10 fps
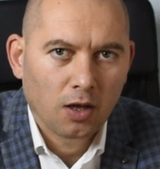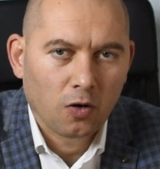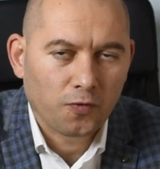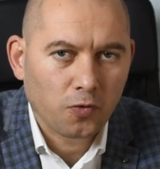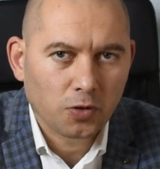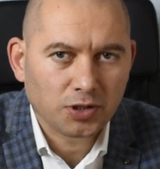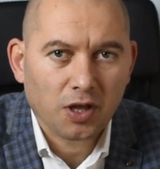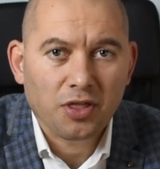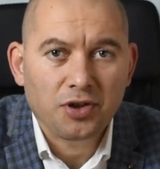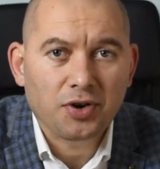Of course,
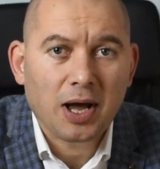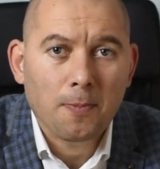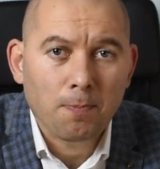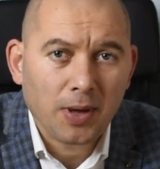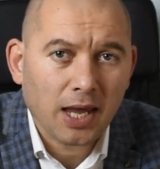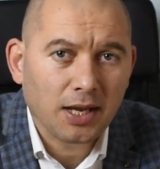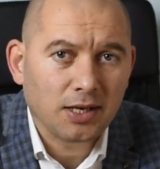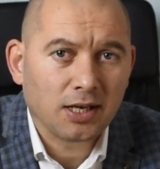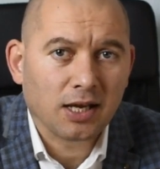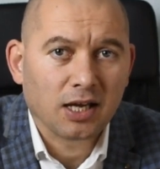there are
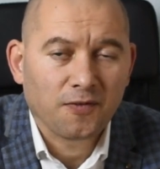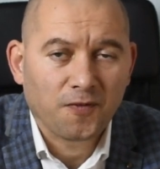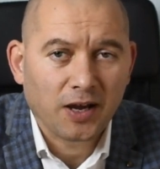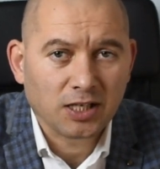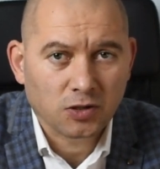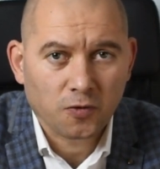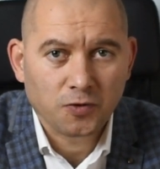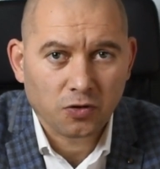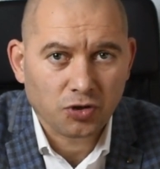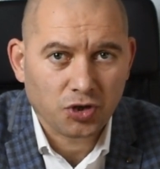many phases
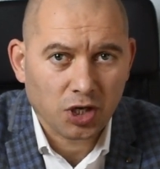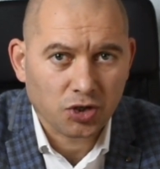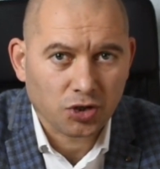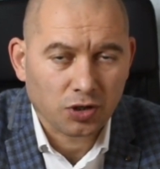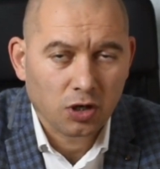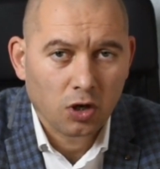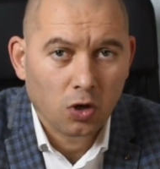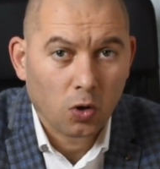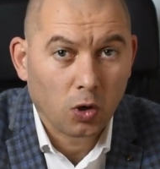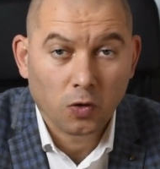of negotiation,
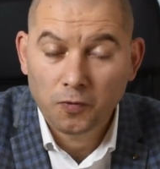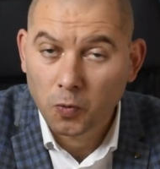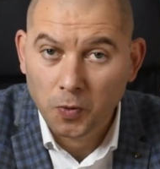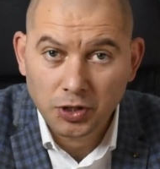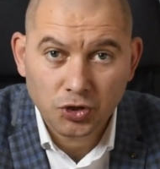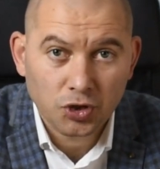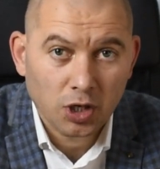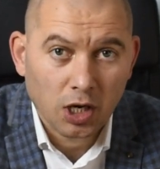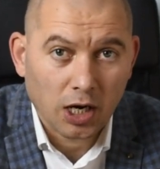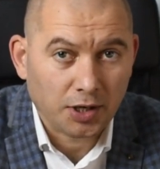all of which
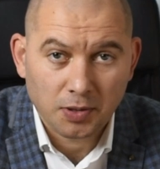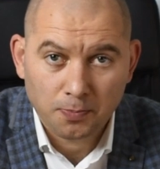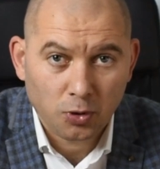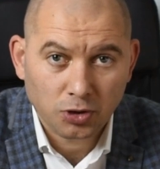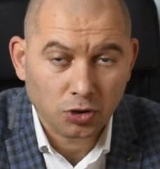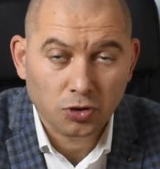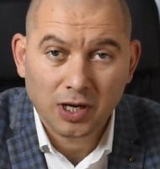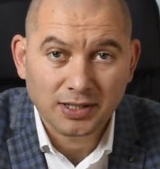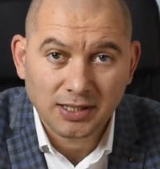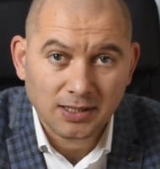are important to
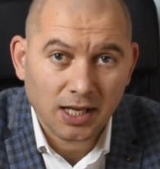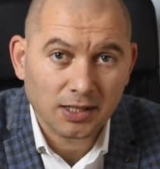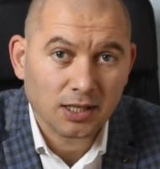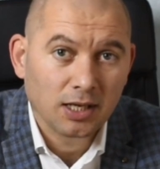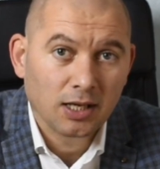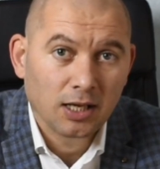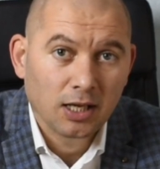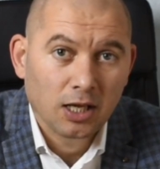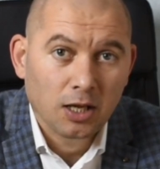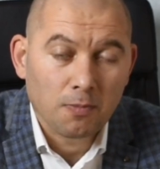understand
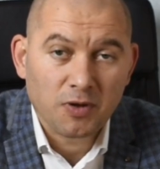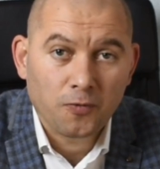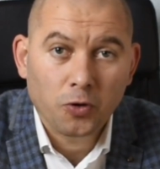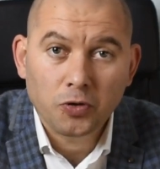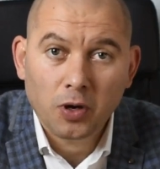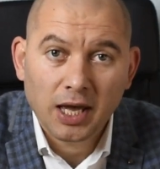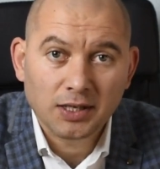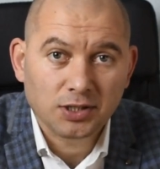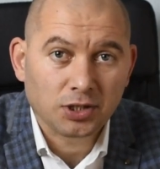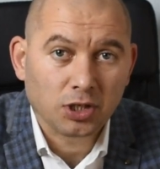before you
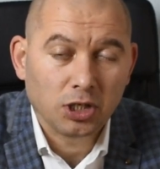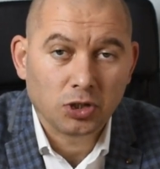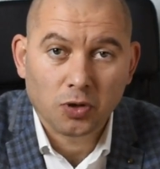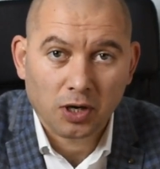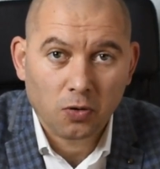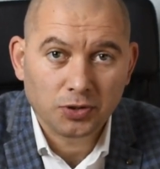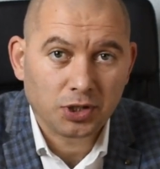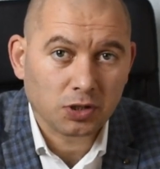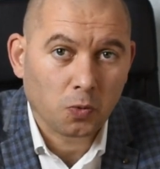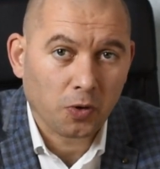enter into a
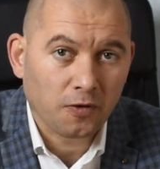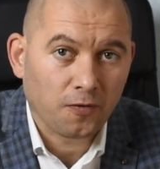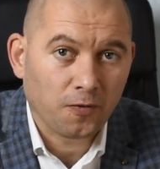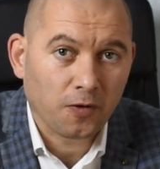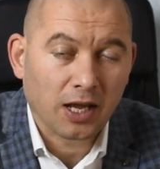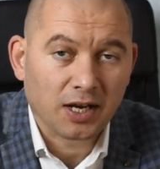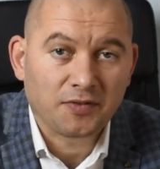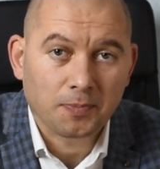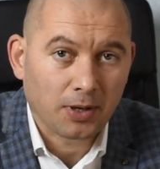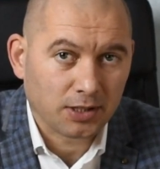contract with
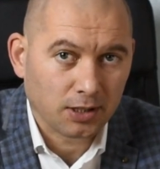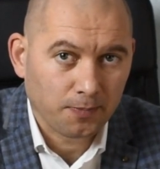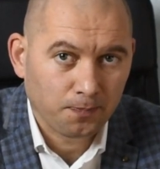another party.